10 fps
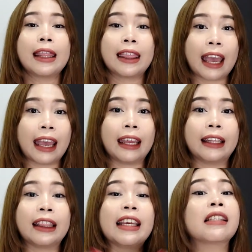then
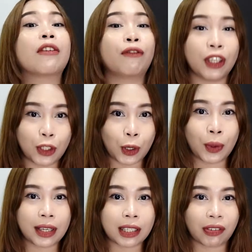this
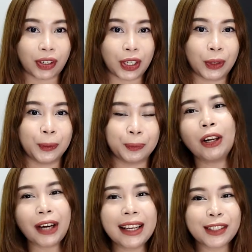video is for you.
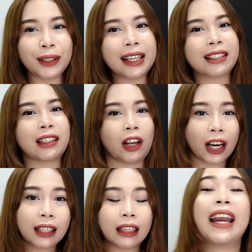Alright, so let's start.